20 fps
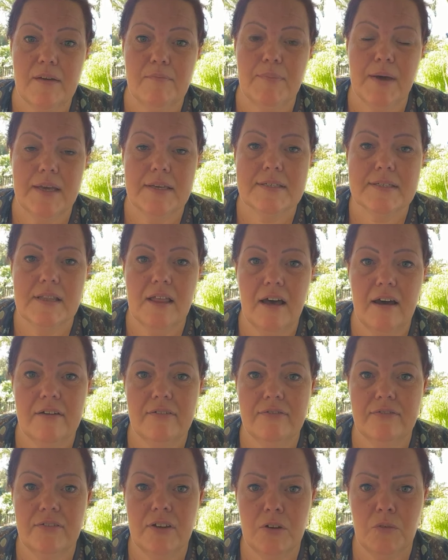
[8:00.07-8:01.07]
best
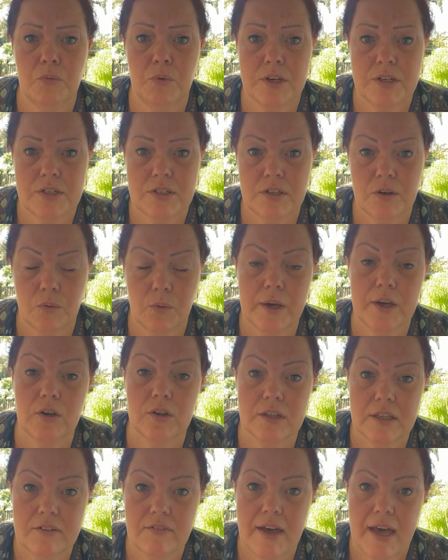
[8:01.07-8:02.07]
life and wish that we
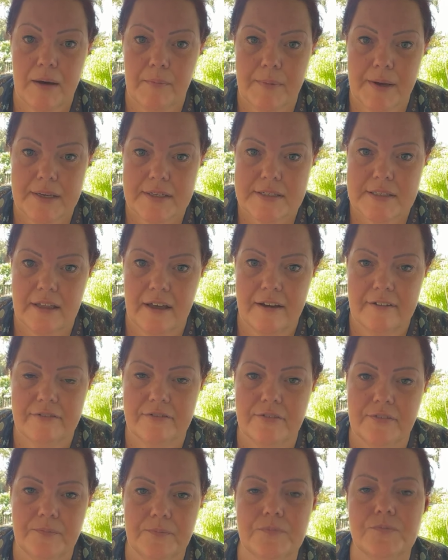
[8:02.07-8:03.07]
could live our best life.
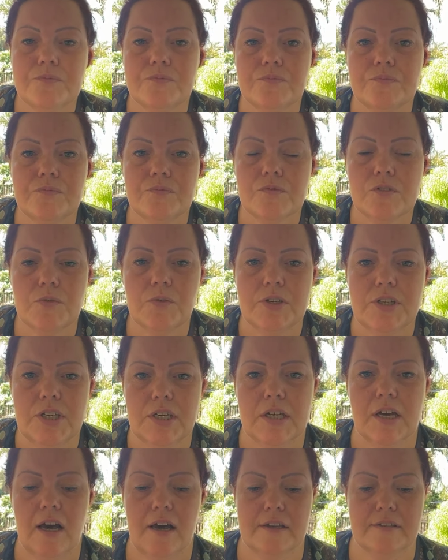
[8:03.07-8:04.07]
What do you
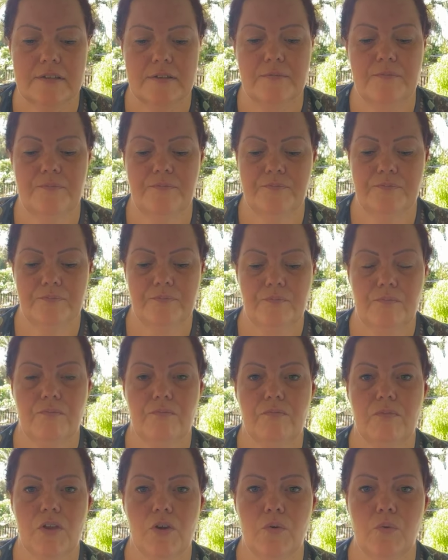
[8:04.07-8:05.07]
guys
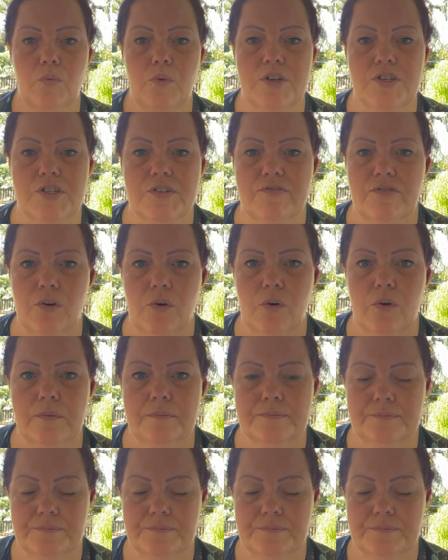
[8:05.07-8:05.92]
wish for?